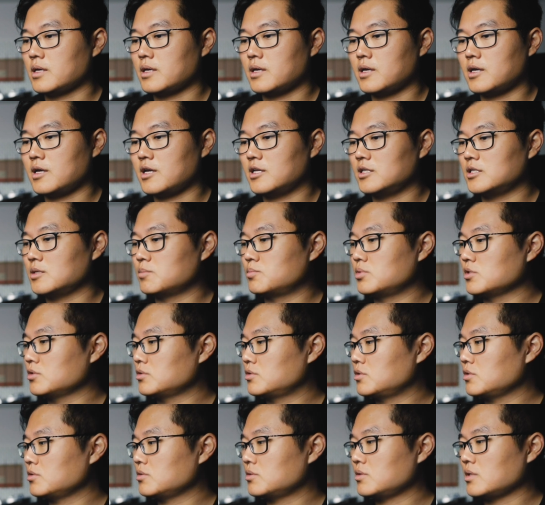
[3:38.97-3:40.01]
And the
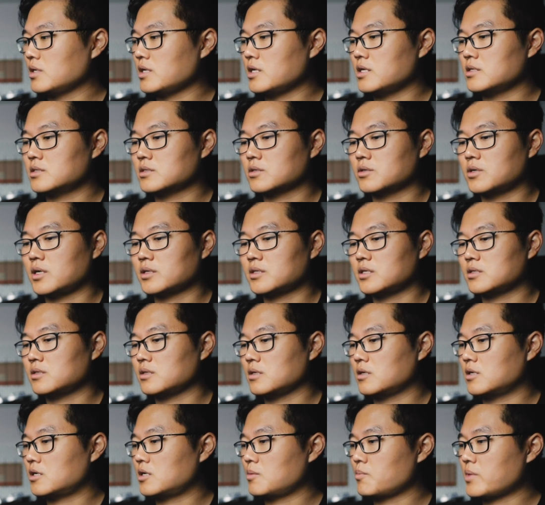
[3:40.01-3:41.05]
Bluetooth is
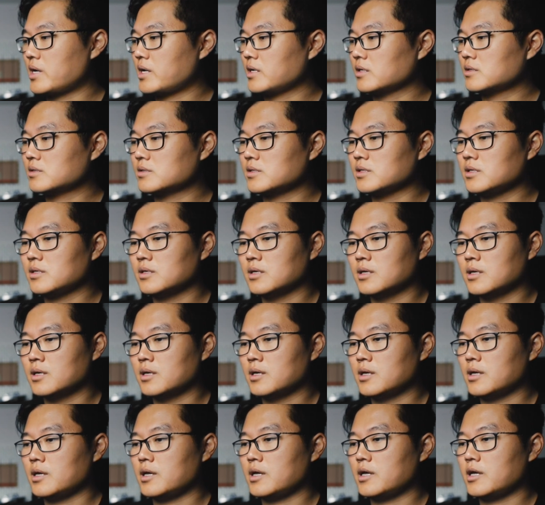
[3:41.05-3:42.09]
connected automatically,
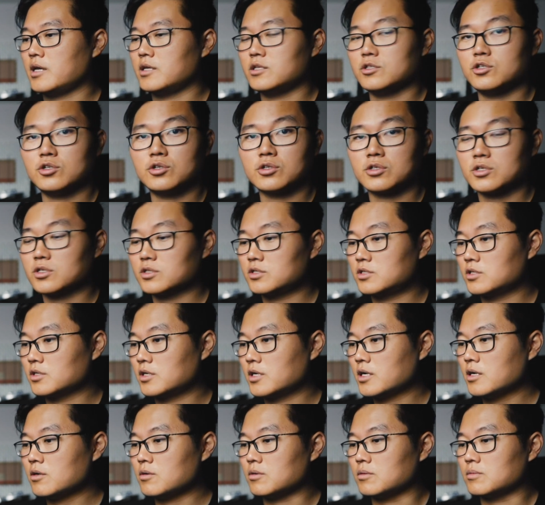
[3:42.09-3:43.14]
and you're good to
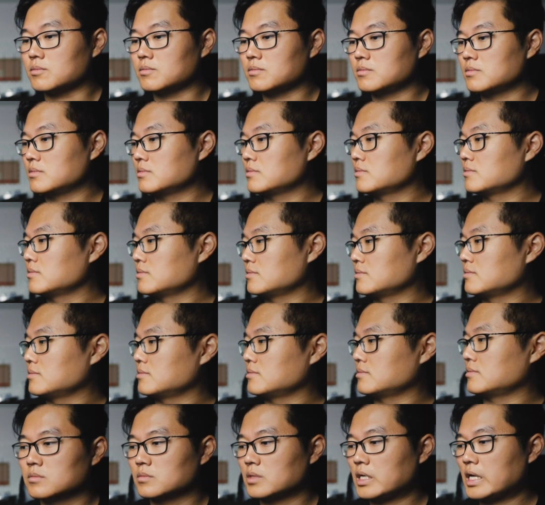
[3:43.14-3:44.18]
go.
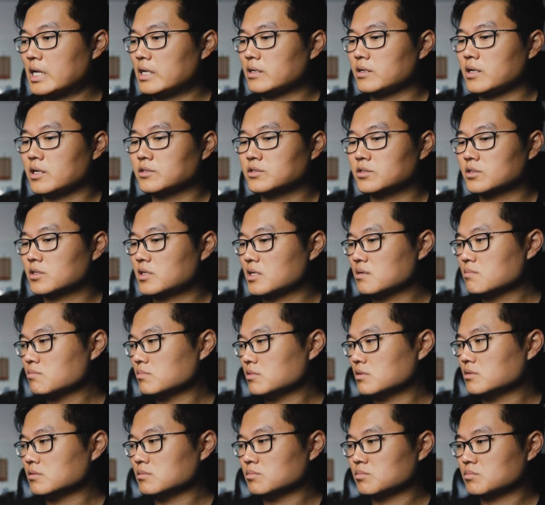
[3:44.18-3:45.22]
And as a
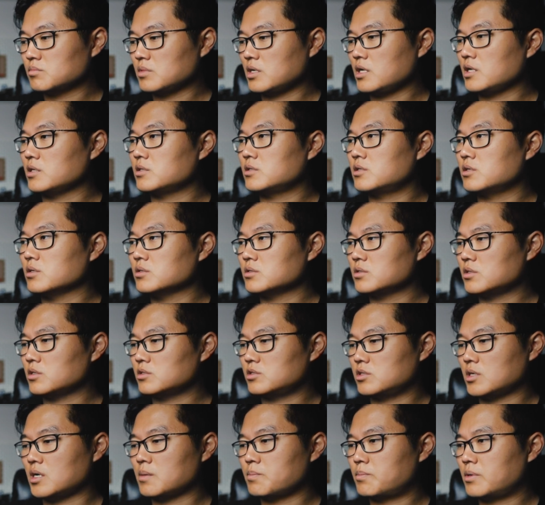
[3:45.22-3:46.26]
gimbal, it does the
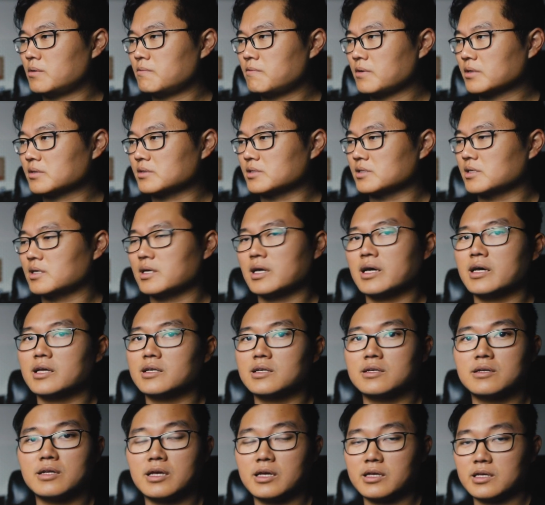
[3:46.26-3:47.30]
job perfectly.
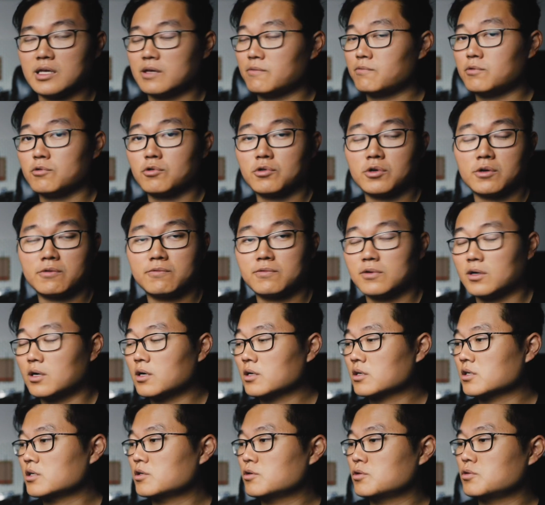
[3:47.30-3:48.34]
And if you're a
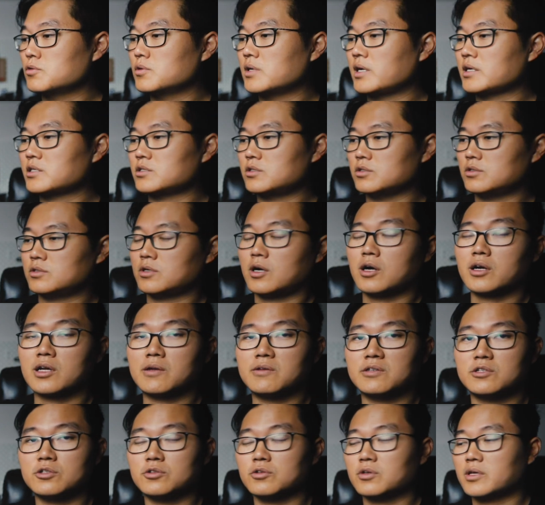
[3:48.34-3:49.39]
vlogger who likes to talk
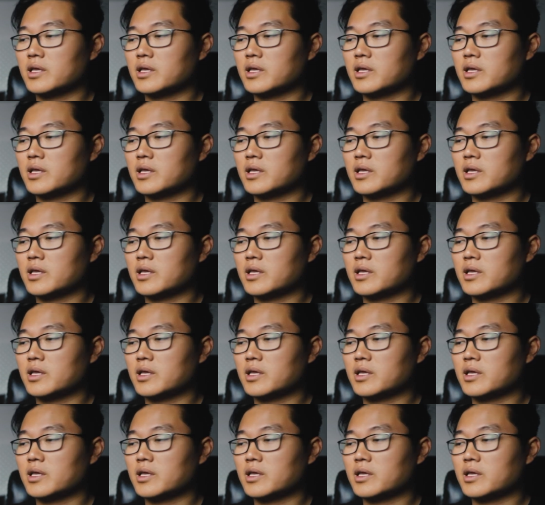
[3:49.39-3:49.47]
into the